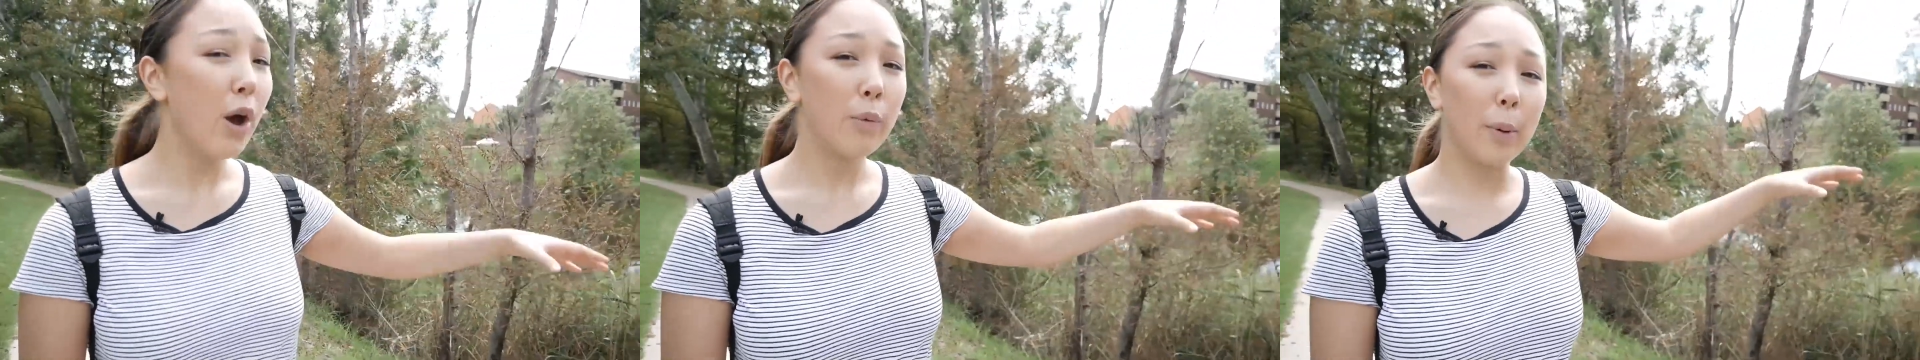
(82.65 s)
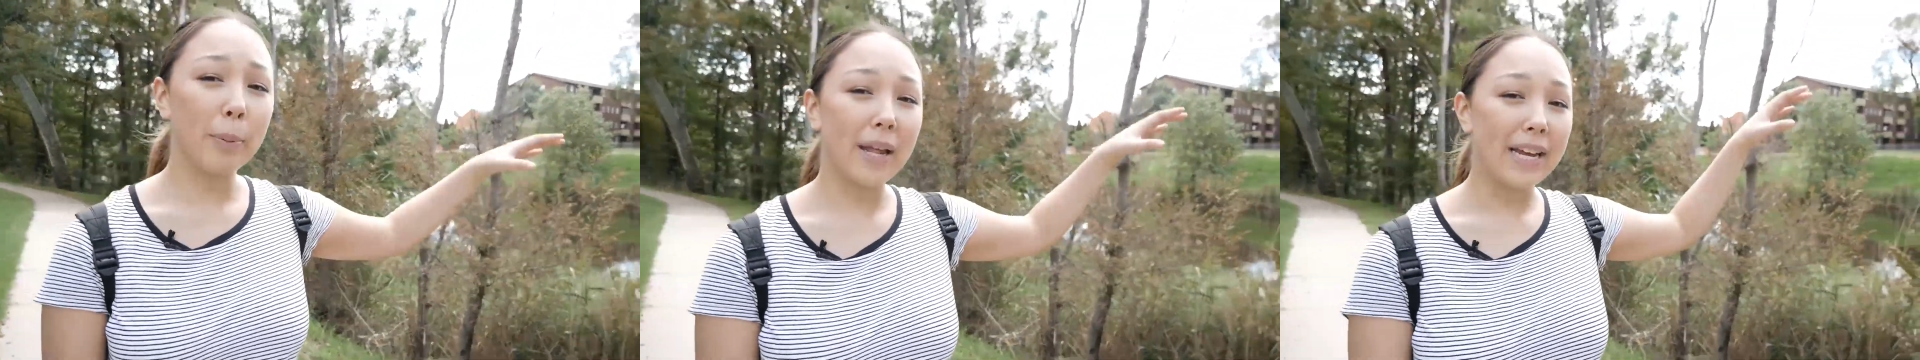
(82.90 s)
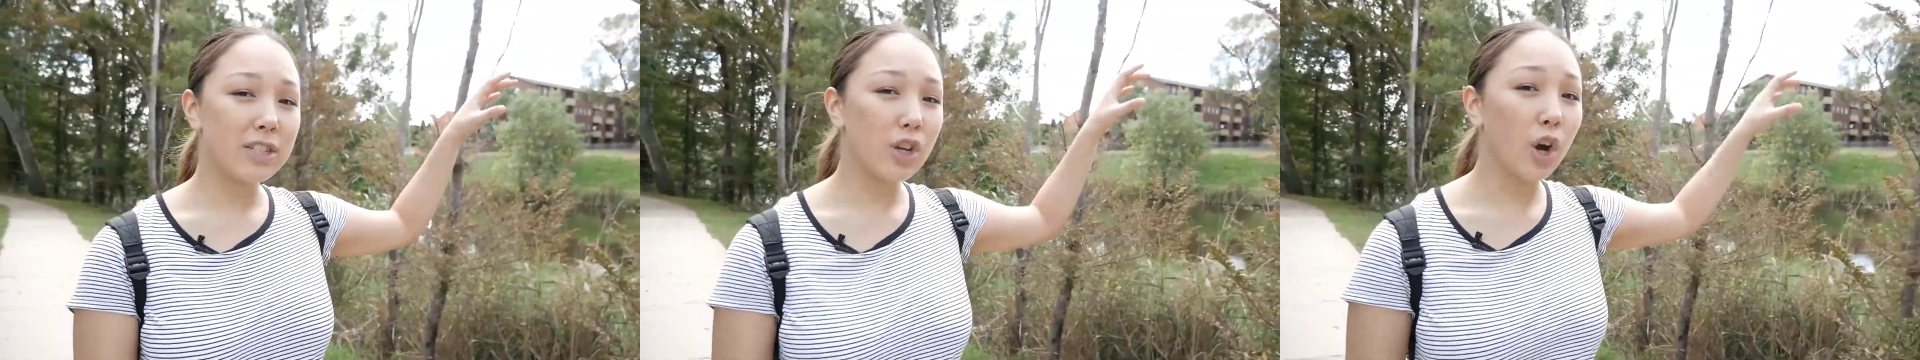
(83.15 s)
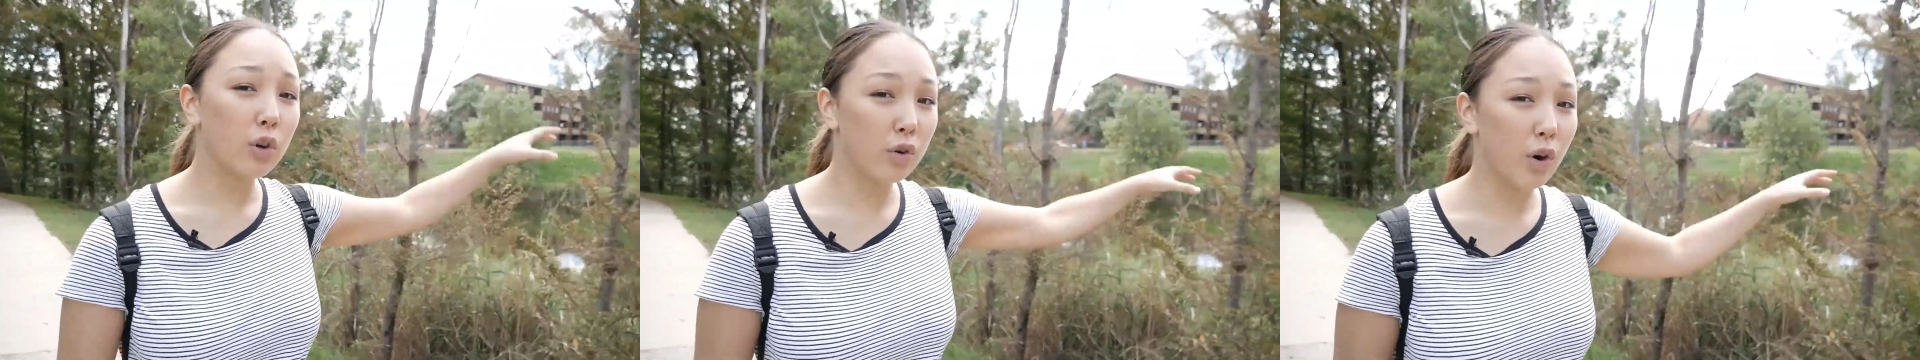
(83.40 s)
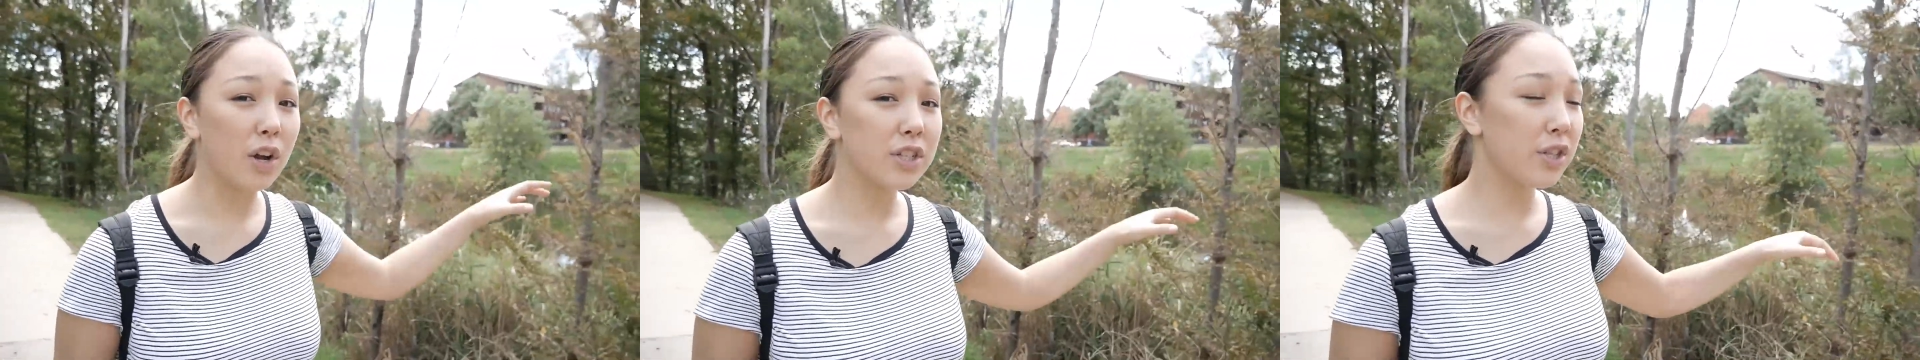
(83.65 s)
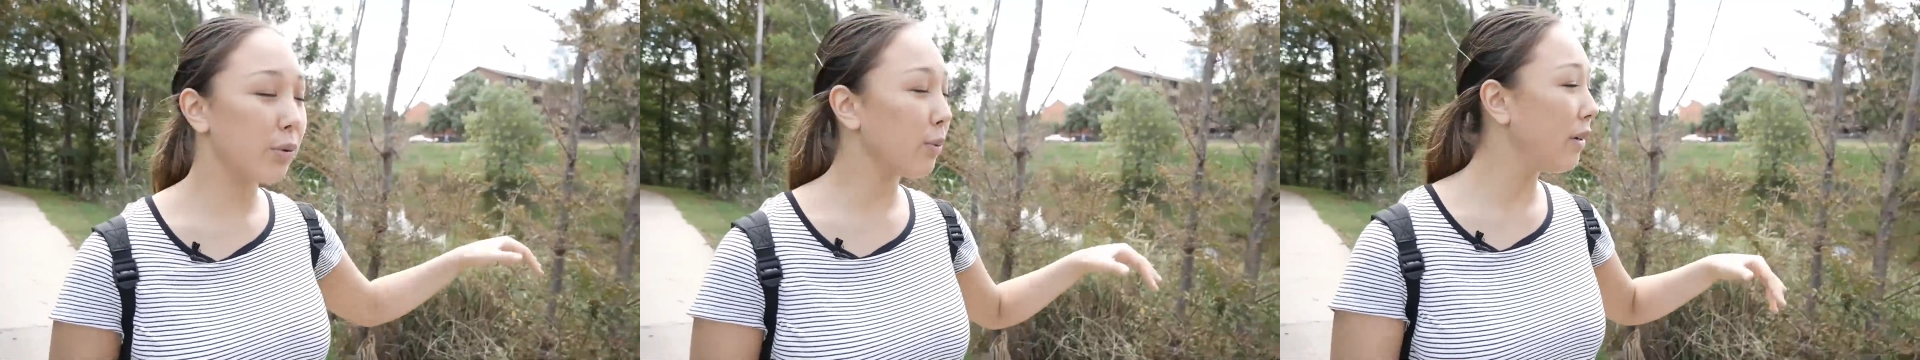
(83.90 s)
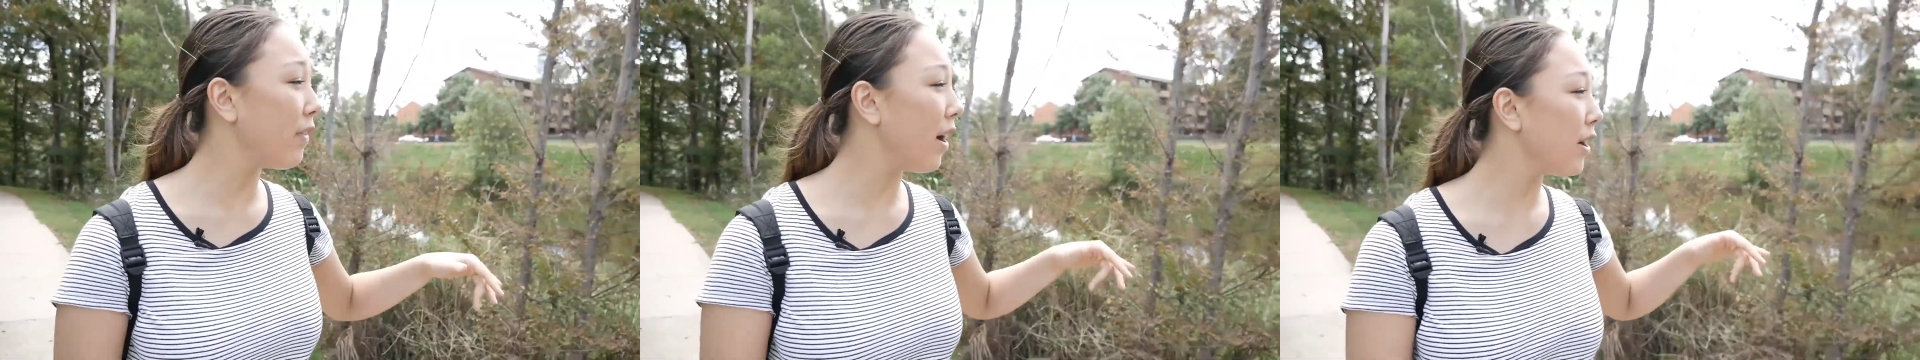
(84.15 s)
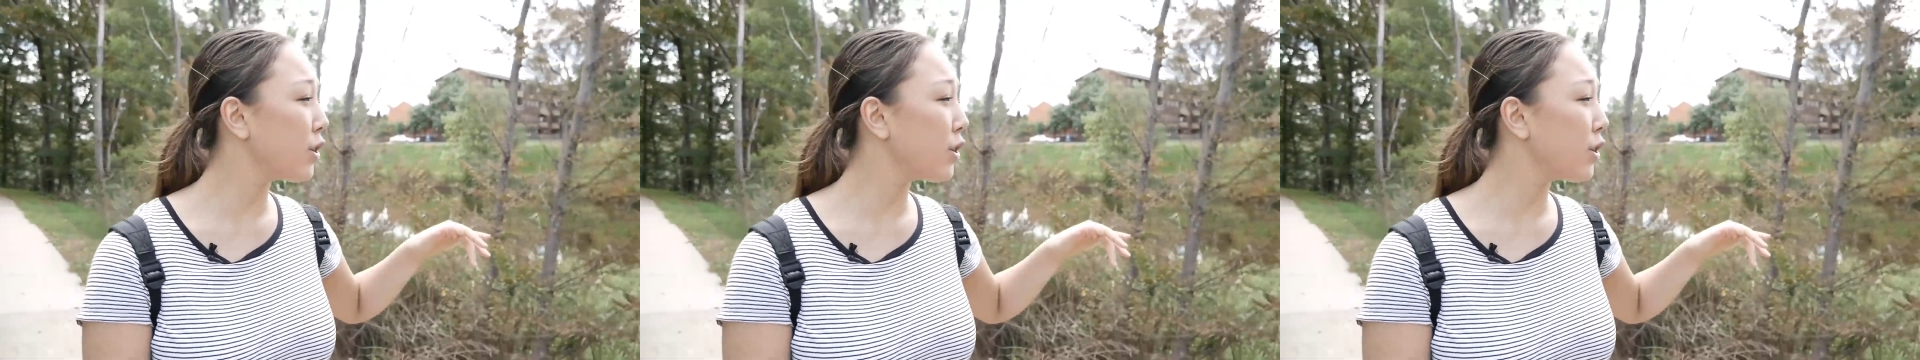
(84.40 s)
were placed across the river